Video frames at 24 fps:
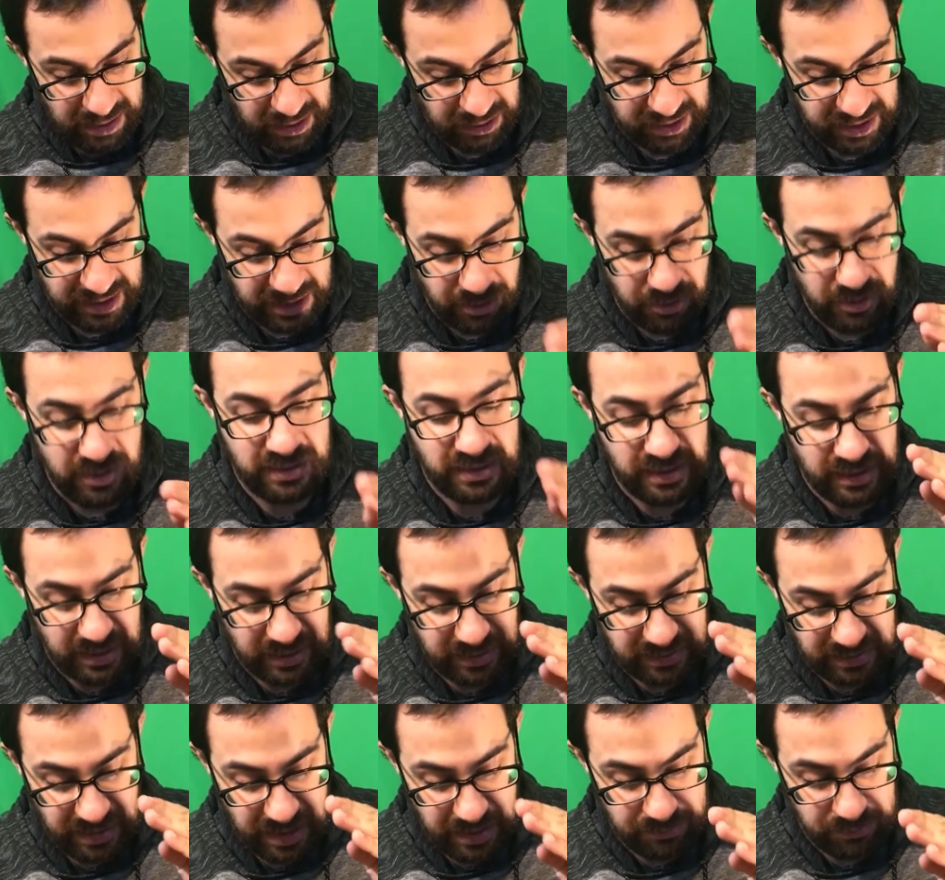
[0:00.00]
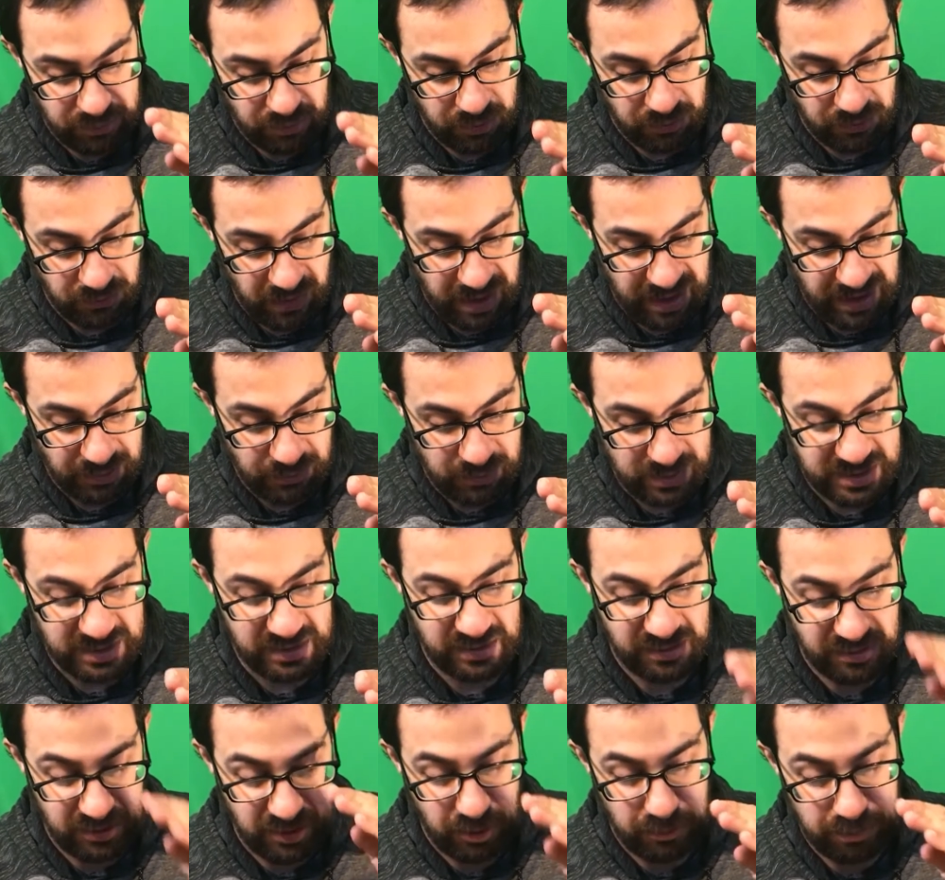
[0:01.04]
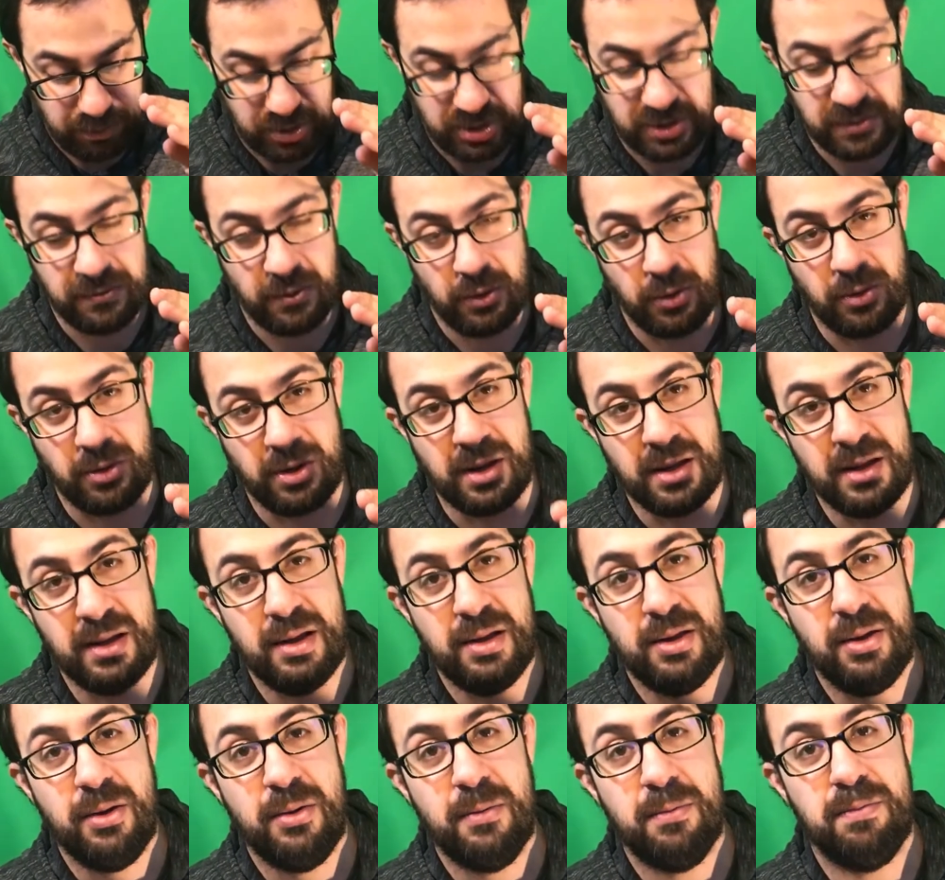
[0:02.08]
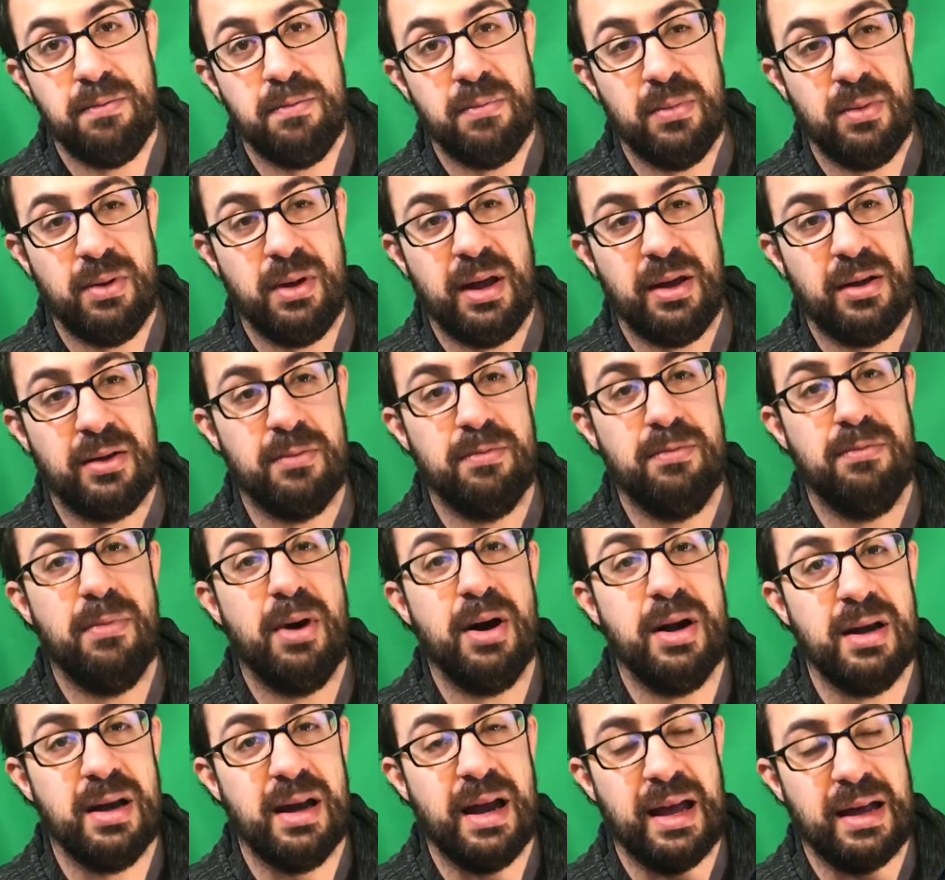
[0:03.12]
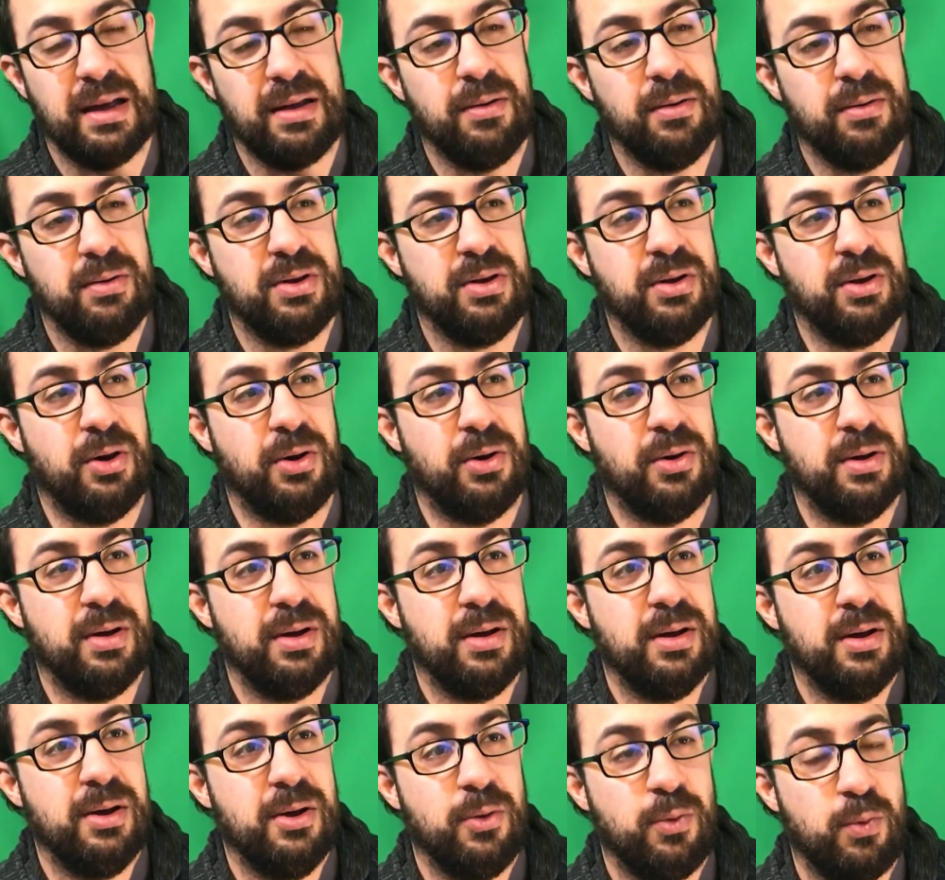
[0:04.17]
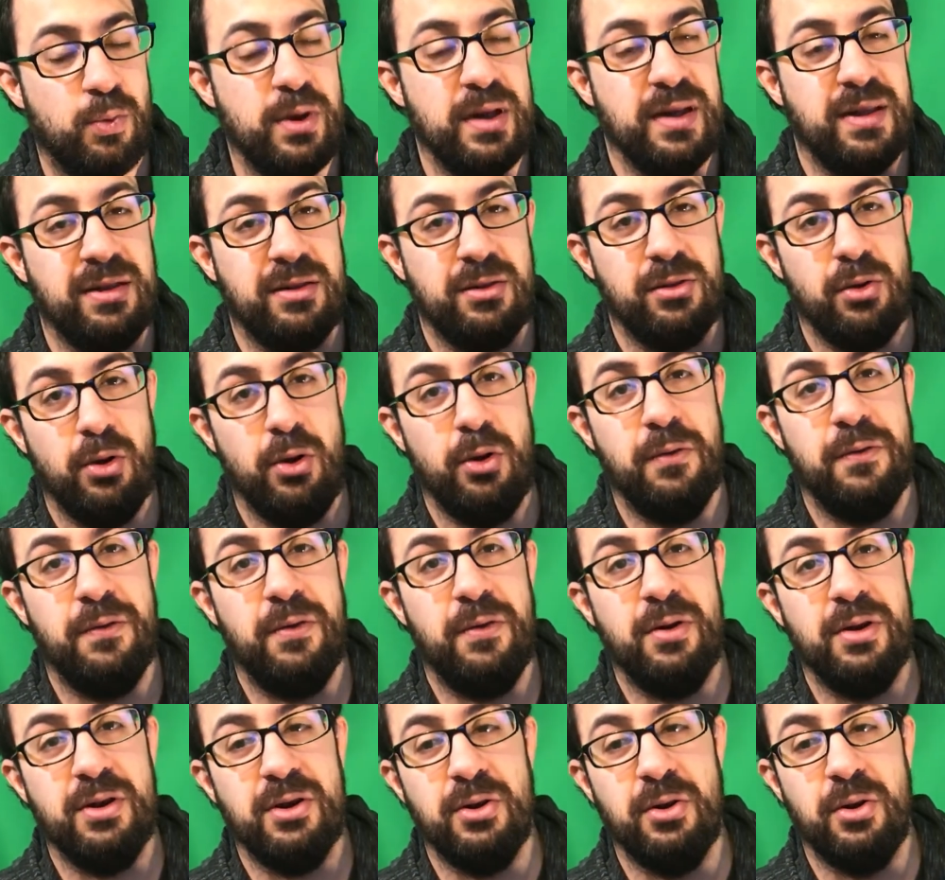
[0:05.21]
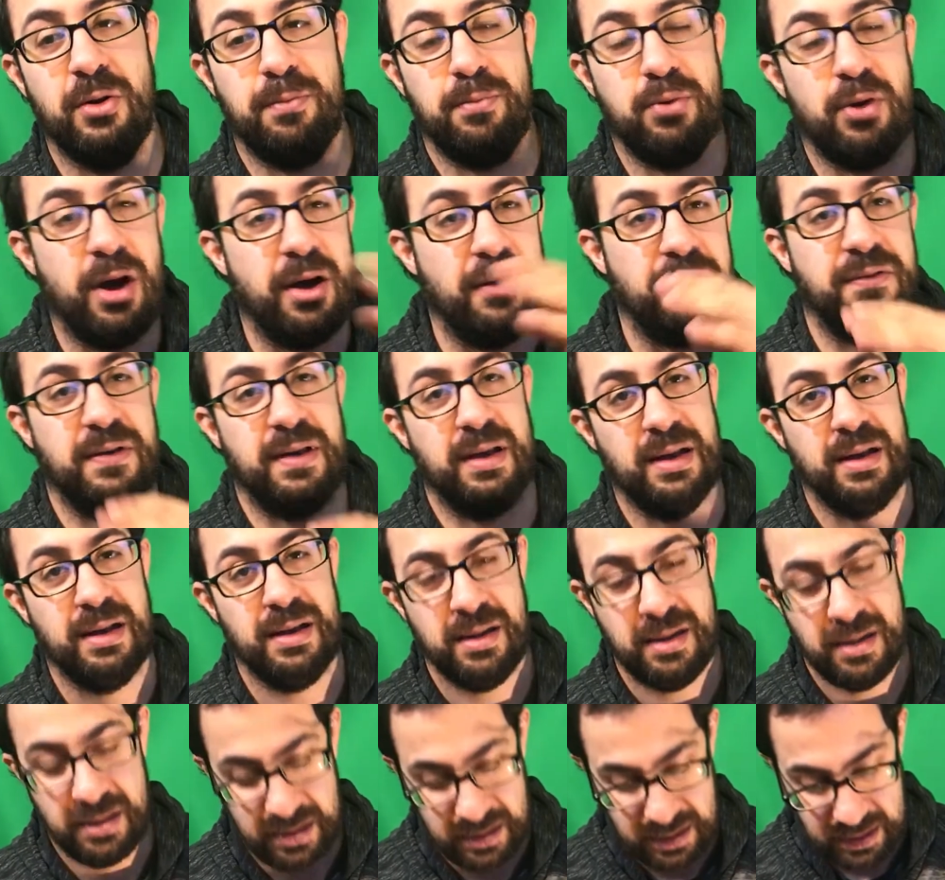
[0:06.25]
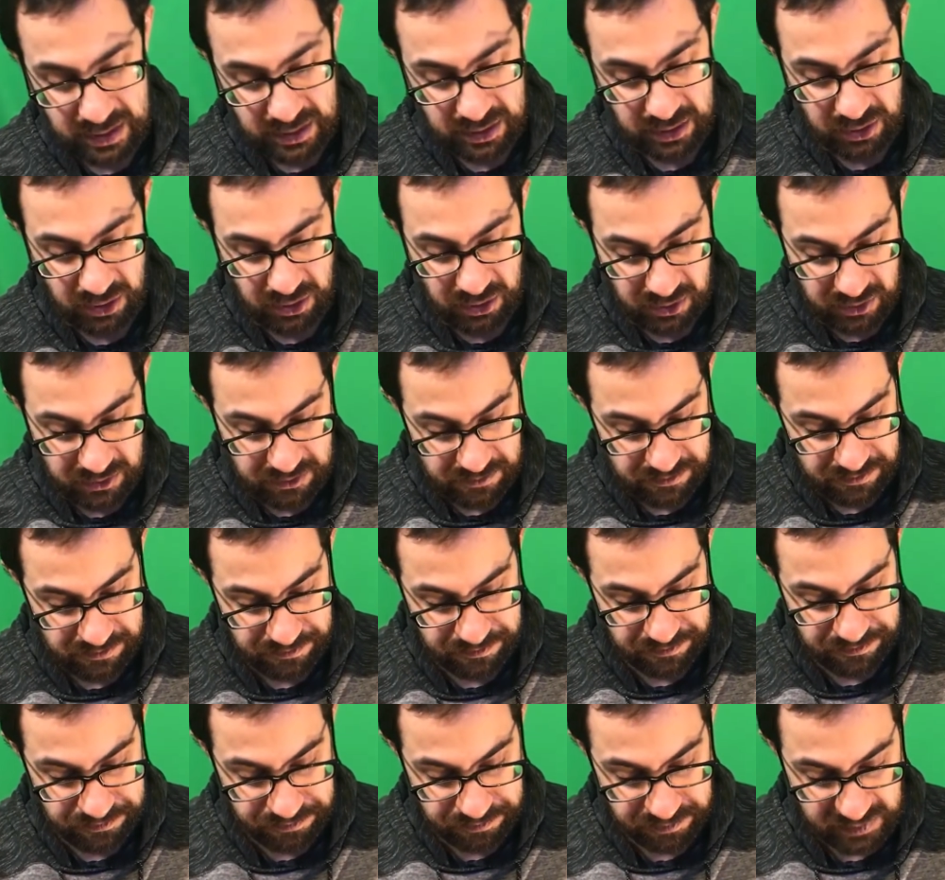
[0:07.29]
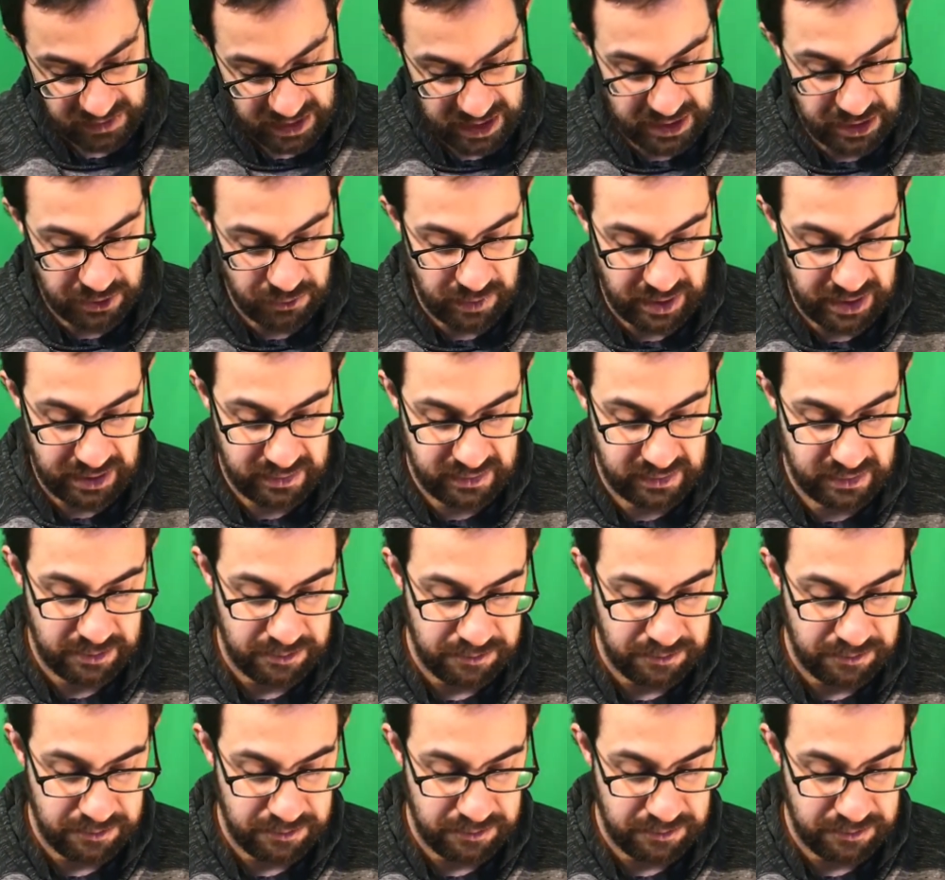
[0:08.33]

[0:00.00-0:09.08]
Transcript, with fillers: Akira is an example of why we should still push forward. Like mon- like you know, risks over you know profit. You know. Anyways,